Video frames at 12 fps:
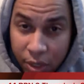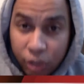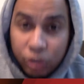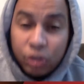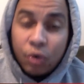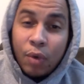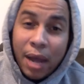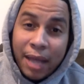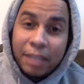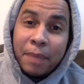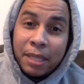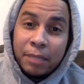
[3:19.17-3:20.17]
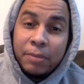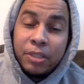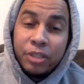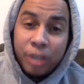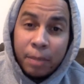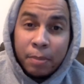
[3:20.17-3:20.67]
So I expect them to
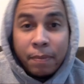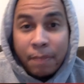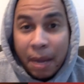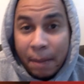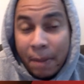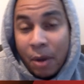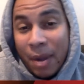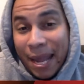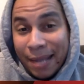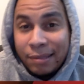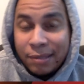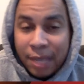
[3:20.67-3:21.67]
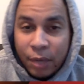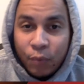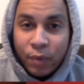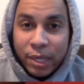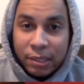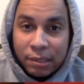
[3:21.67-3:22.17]
jump up by about 8 to 10
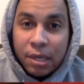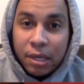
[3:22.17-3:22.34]
wins